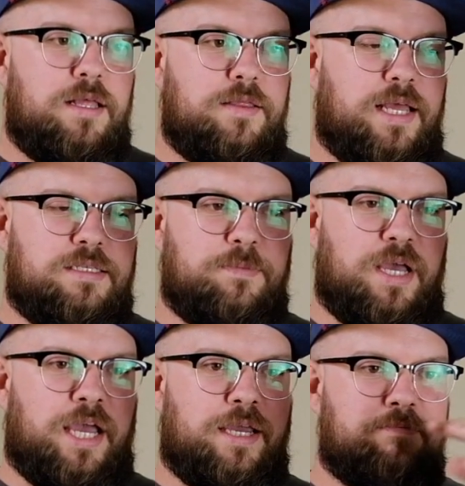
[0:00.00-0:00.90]
That's
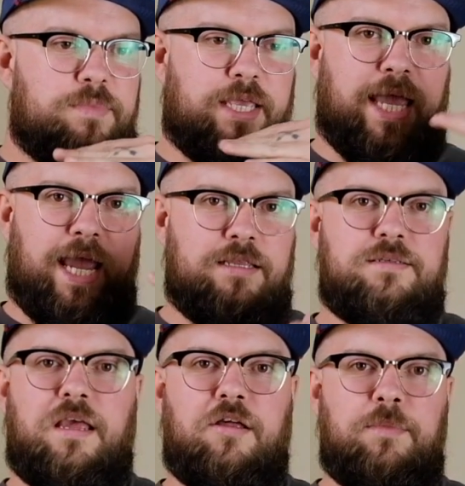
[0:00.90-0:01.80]
my, hands
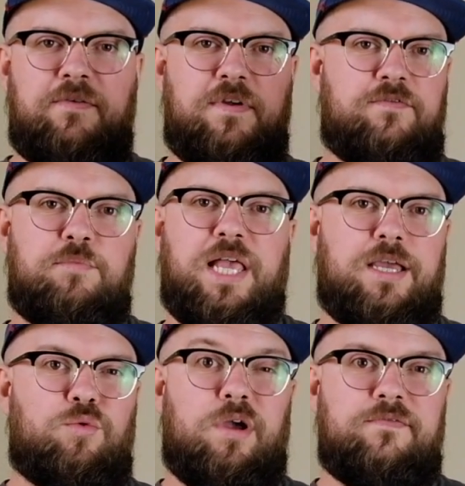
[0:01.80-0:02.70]
down, my favorite black
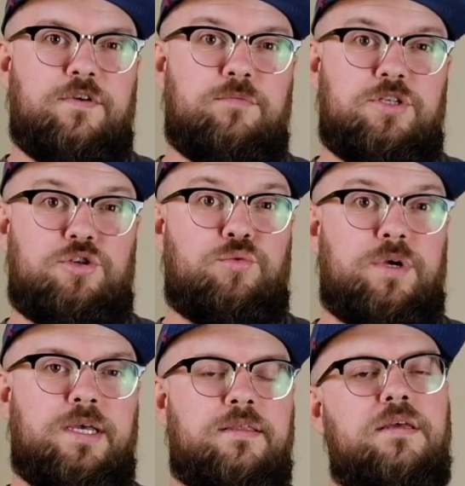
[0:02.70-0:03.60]
and white film to shoot
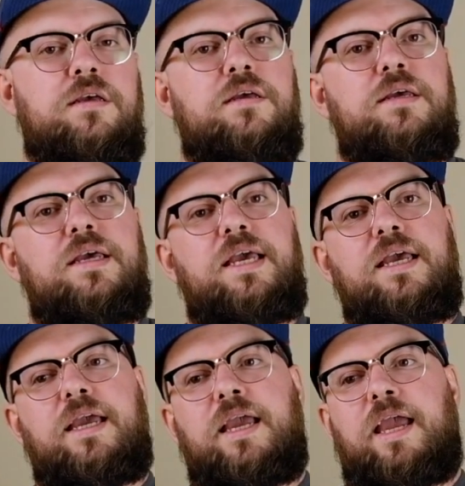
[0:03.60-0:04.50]
with.
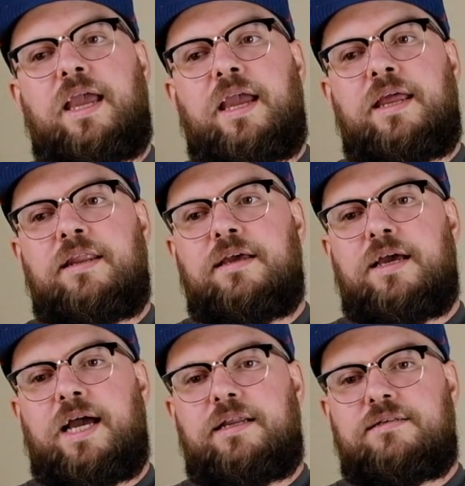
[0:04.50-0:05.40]
And
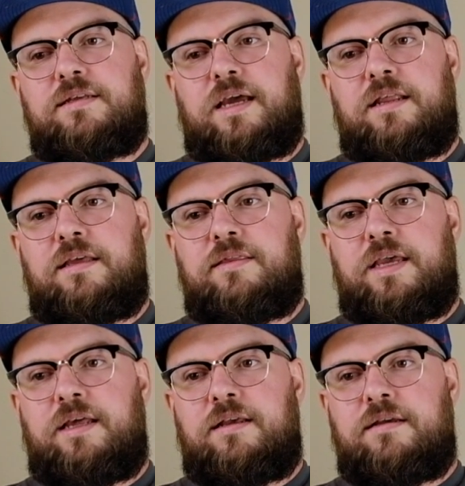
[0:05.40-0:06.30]
I decided
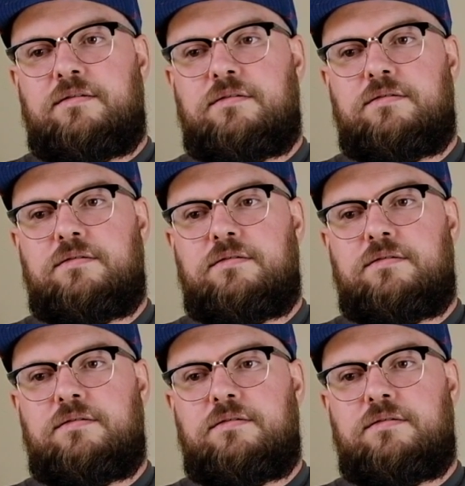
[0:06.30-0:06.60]
that